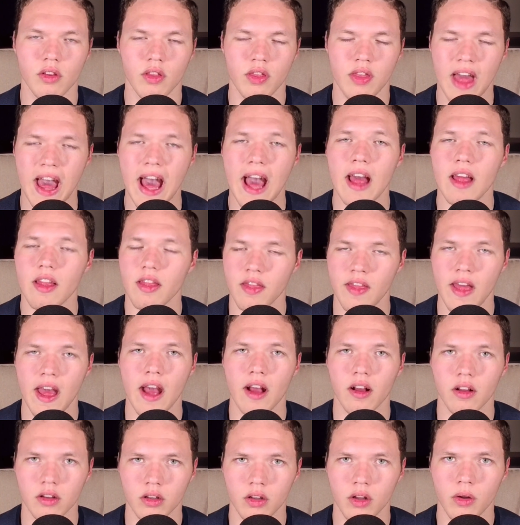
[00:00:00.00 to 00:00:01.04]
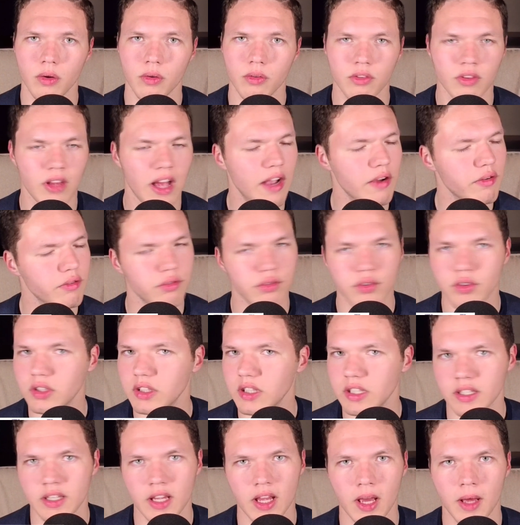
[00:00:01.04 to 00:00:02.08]
that close. I
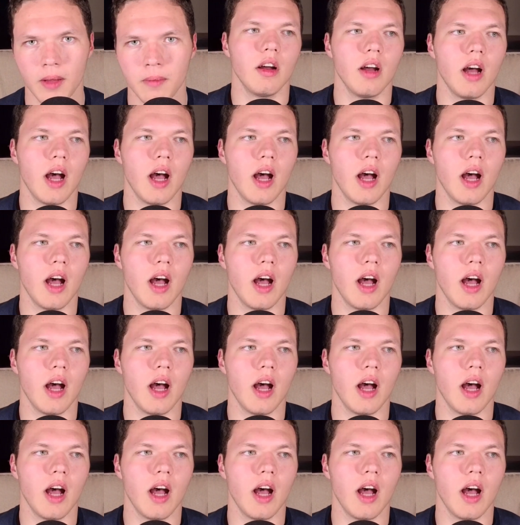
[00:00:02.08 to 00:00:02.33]
really can't.